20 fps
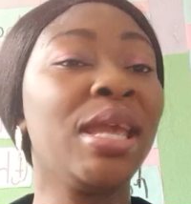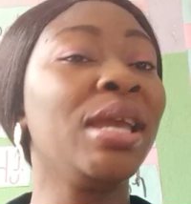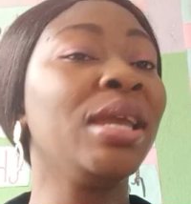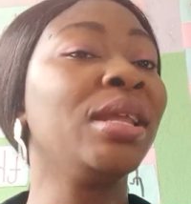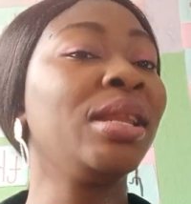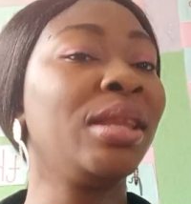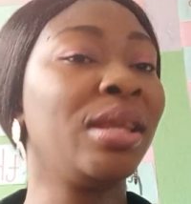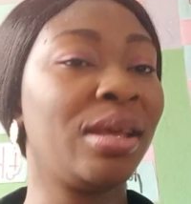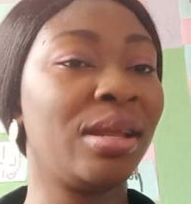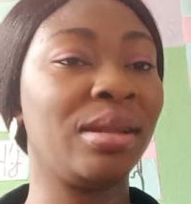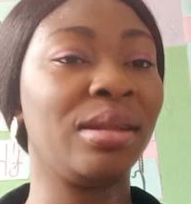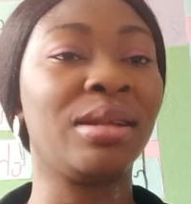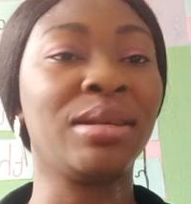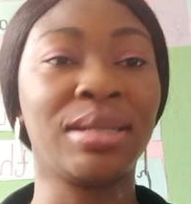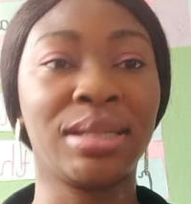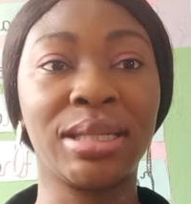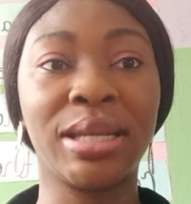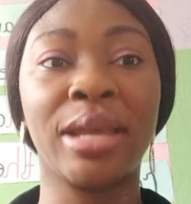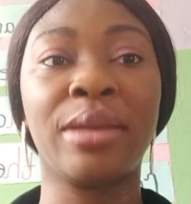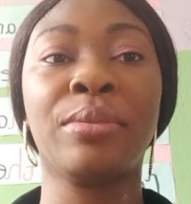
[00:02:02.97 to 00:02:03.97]
in
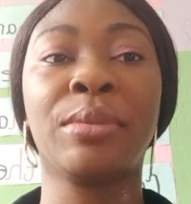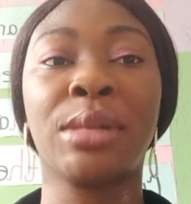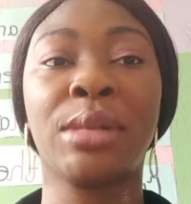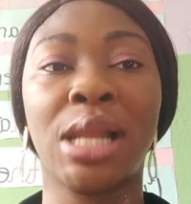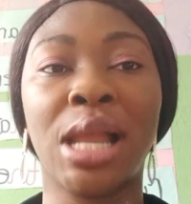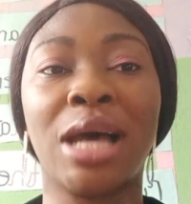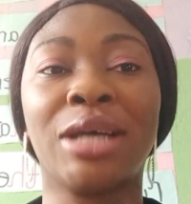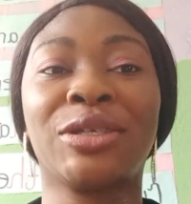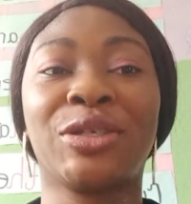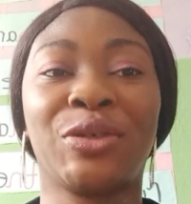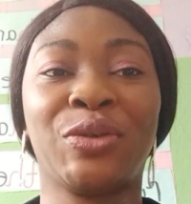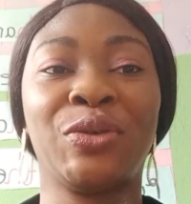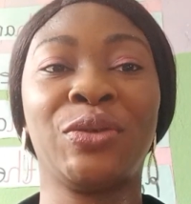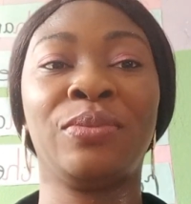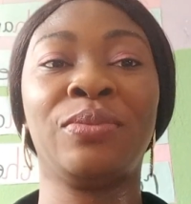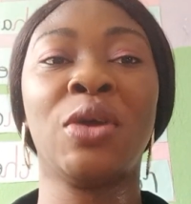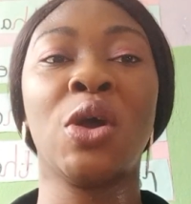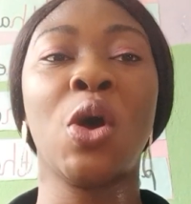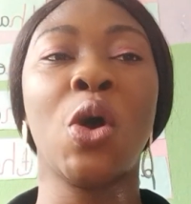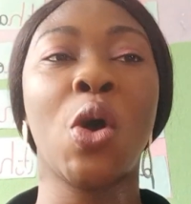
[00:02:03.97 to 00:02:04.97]
the same
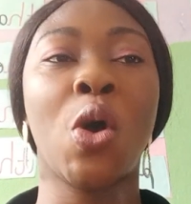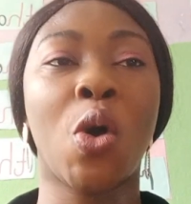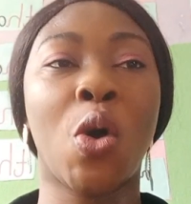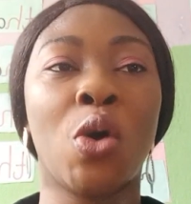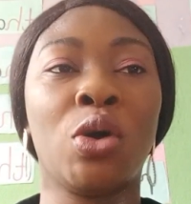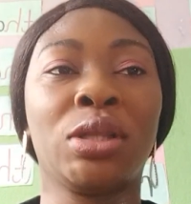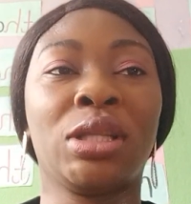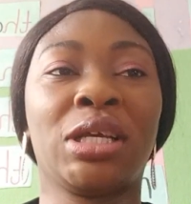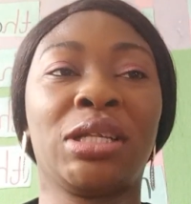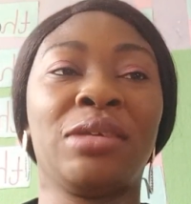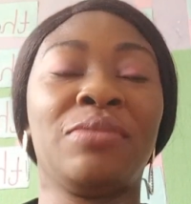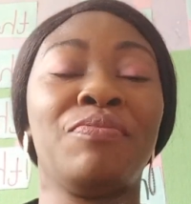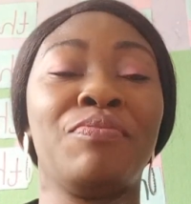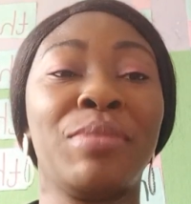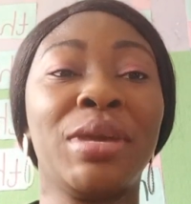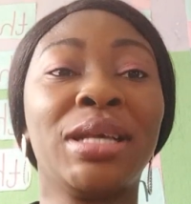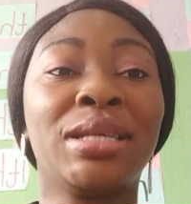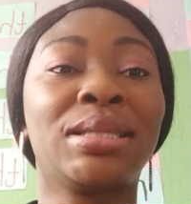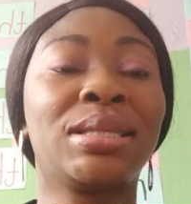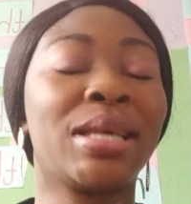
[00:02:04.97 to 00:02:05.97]
classroom under the
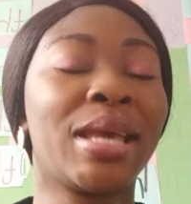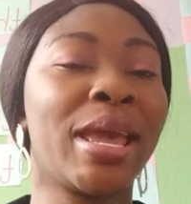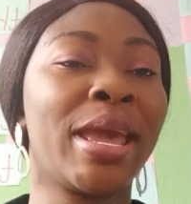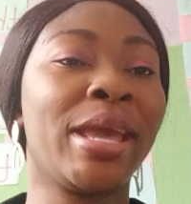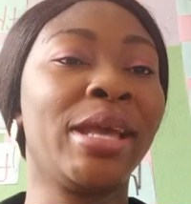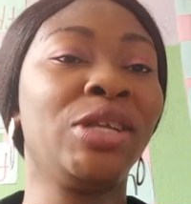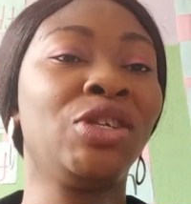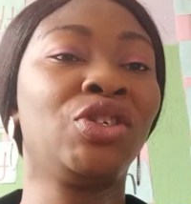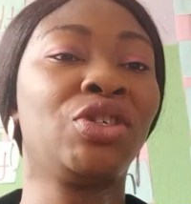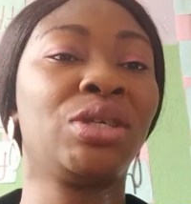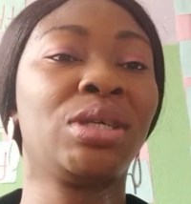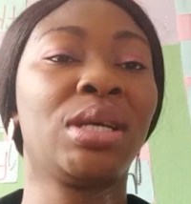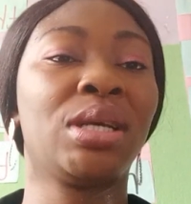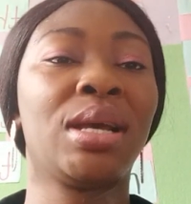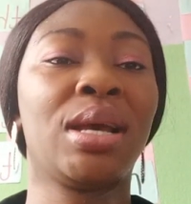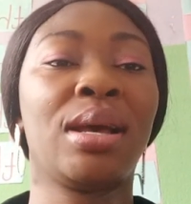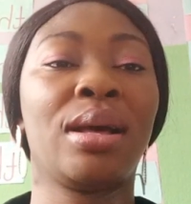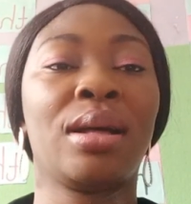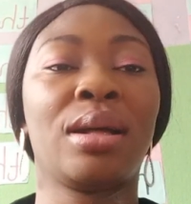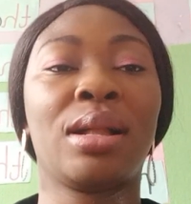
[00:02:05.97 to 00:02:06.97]
mixed age
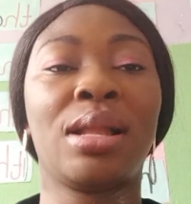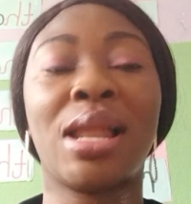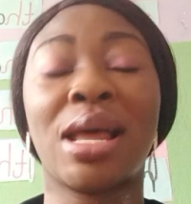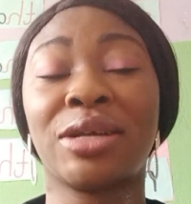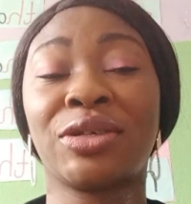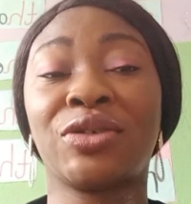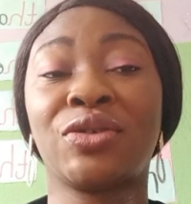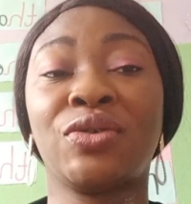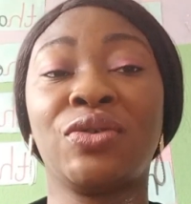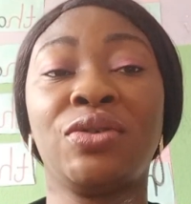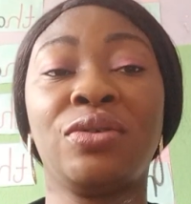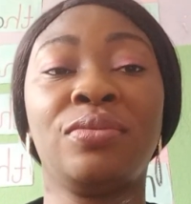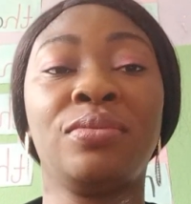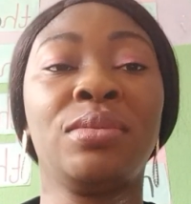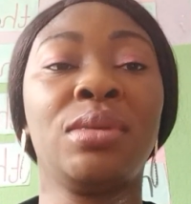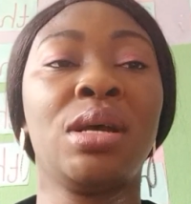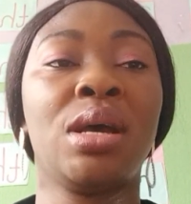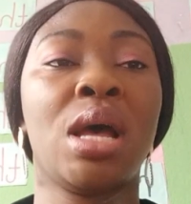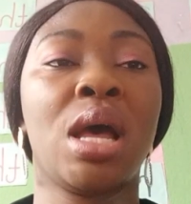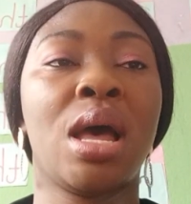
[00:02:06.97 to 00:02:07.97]

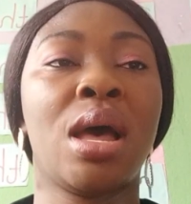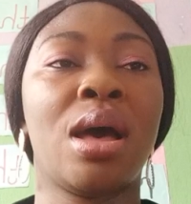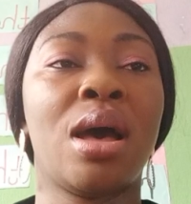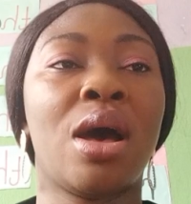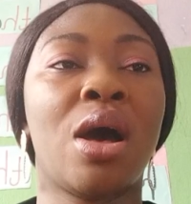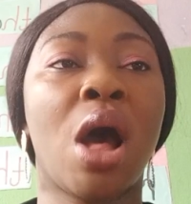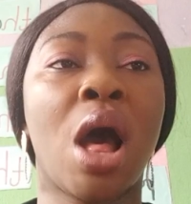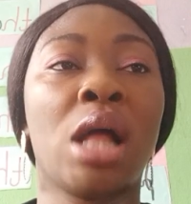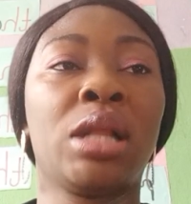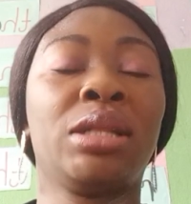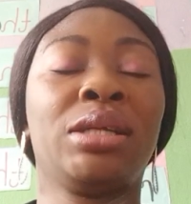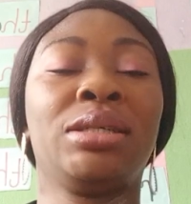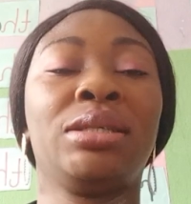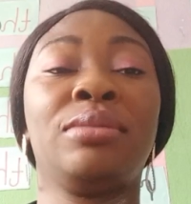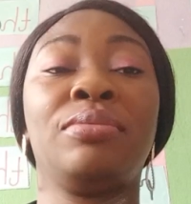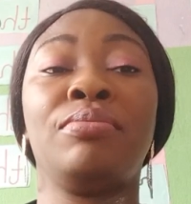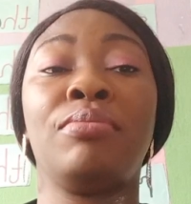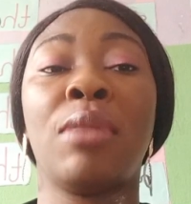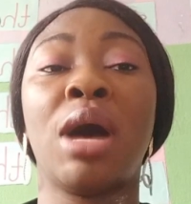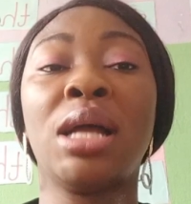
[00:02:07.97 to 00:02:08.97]
classroom under
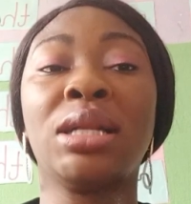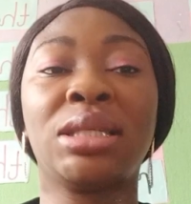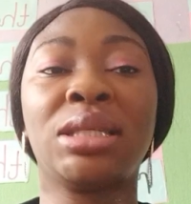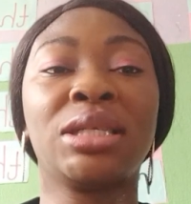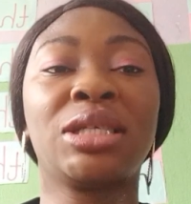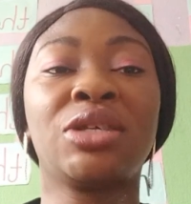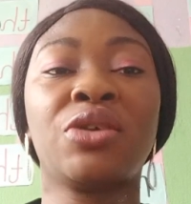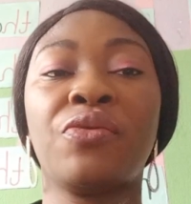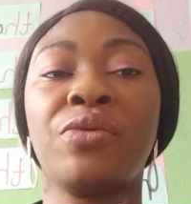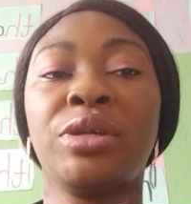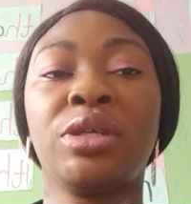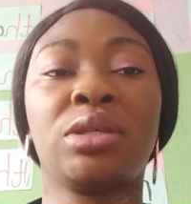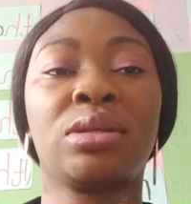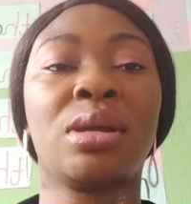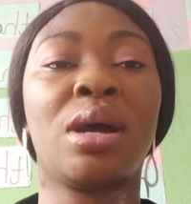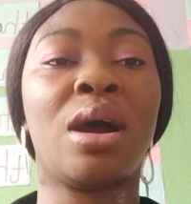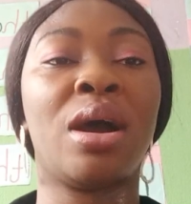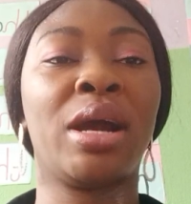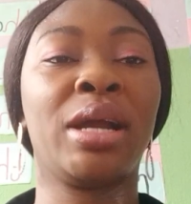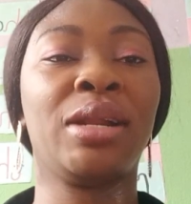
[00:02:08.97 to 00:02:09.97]
the Montessori
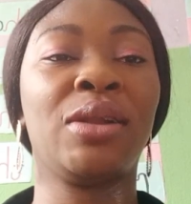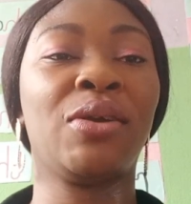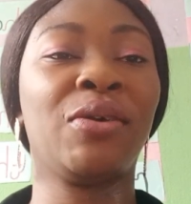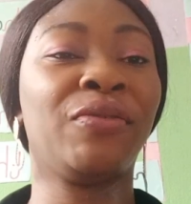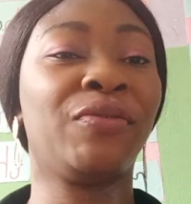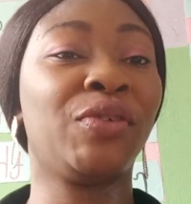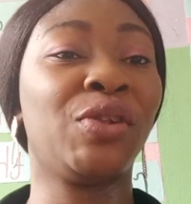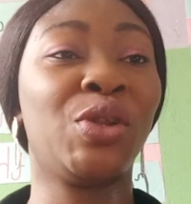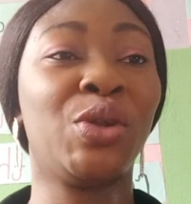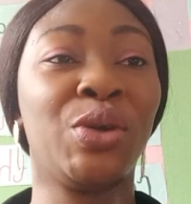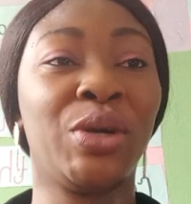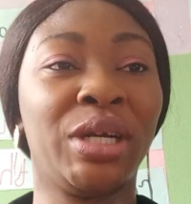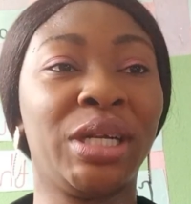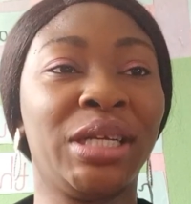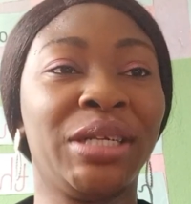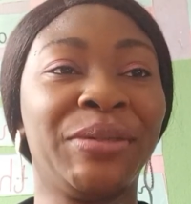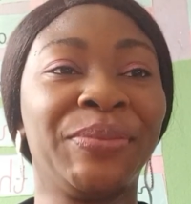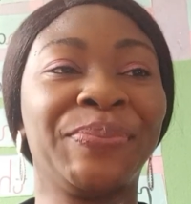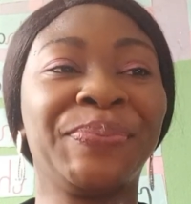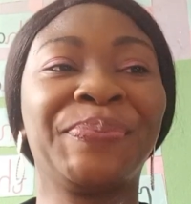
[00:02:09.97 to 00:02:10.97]
style of
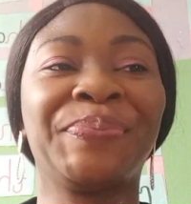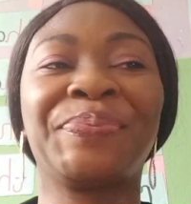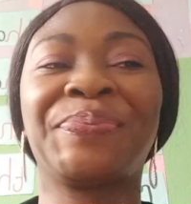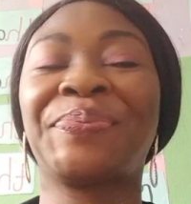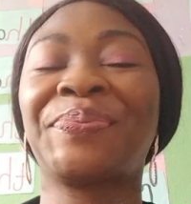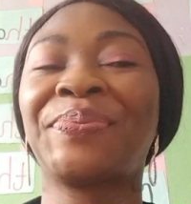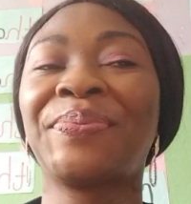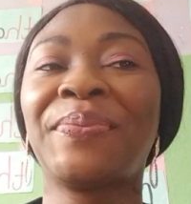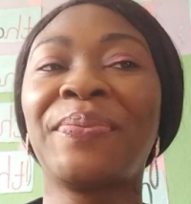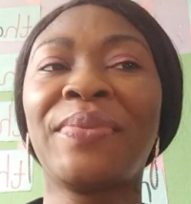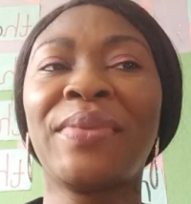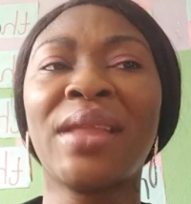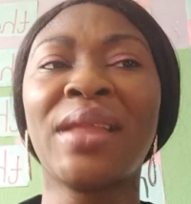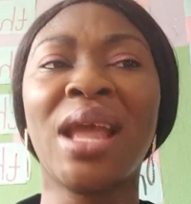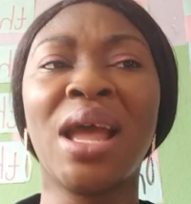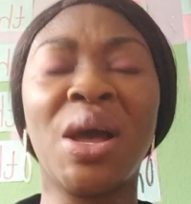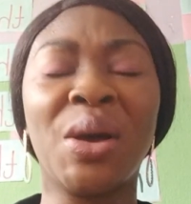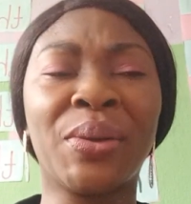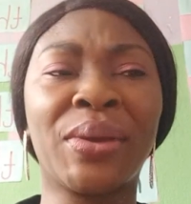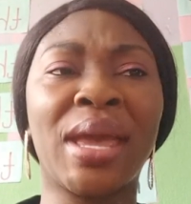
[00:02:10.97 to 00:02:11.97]
learning.
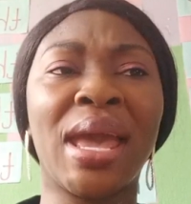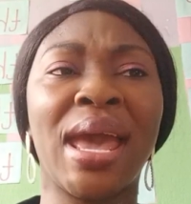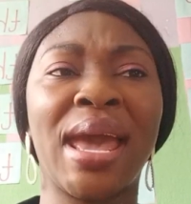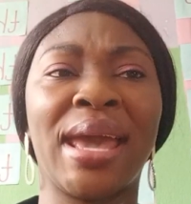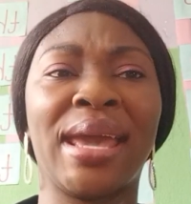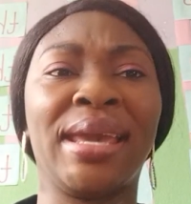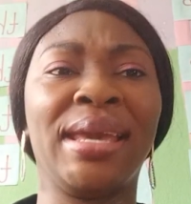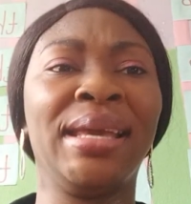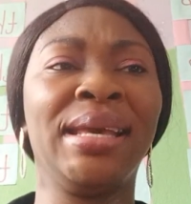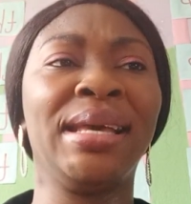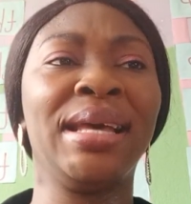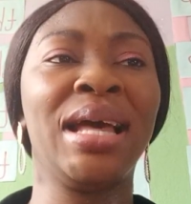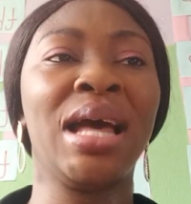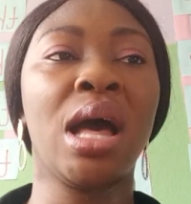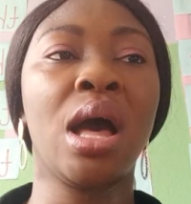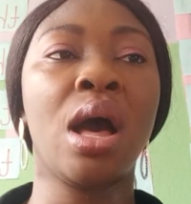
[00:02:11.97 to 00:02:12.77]
Okay,